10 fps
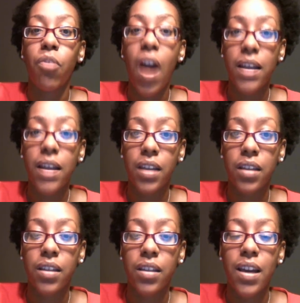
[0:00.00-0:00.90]
process,
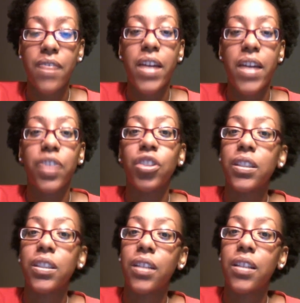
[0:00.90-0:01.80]
that it
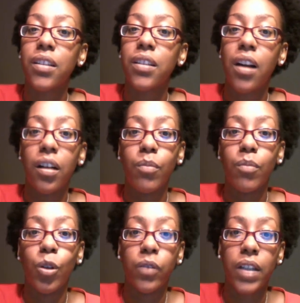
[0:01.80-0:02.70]
just doesn't come
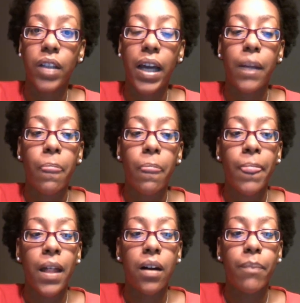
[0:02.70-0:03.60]
overnight.
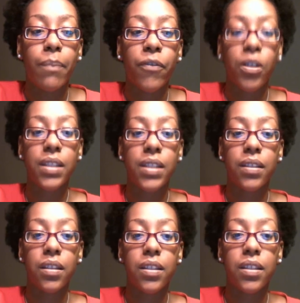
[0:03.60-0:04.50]
Um, for
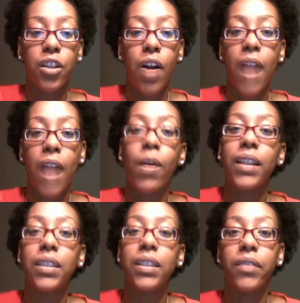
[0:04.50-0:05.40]
instance, you know, how do
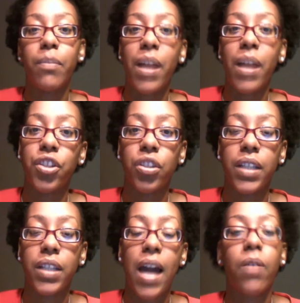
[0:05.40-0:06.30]
I live in my
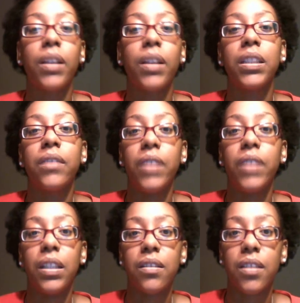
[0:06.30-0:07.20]
journey? How do I live
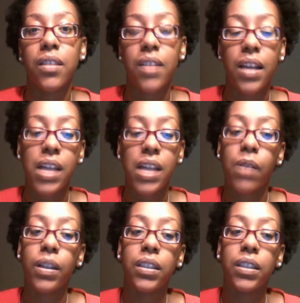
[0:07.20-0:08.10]
in success? How do
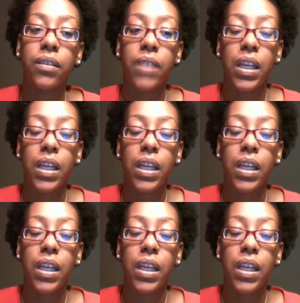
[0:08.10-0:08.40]
I live